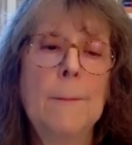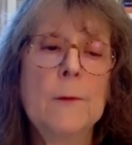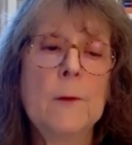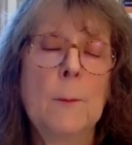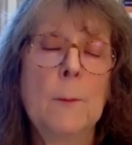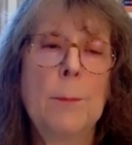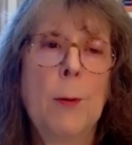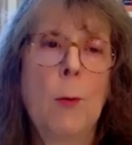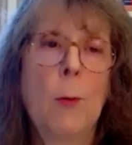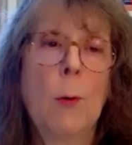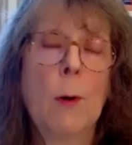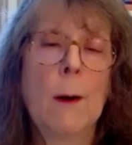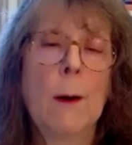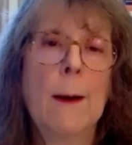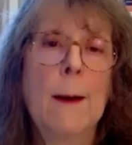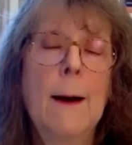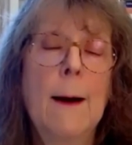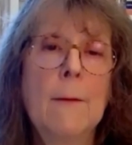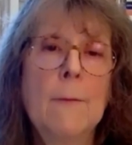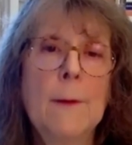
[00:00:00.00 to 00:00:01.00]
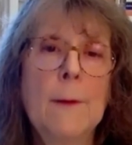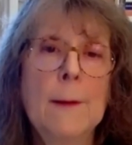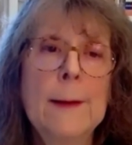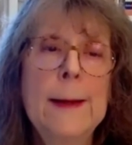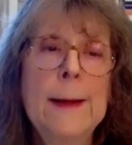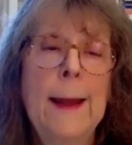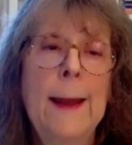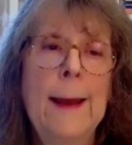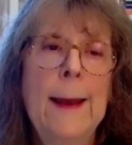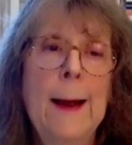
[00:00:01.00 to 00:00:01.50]
support of the
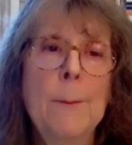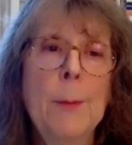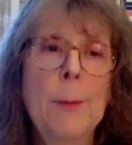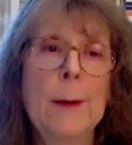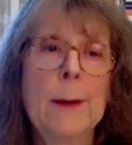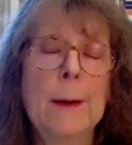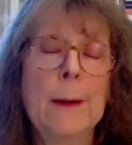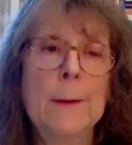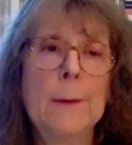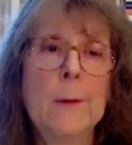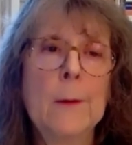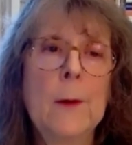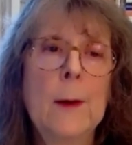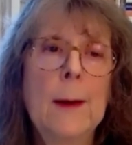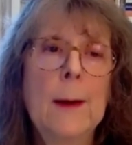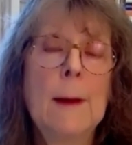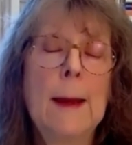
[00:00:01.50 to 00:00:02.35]
lead applicant.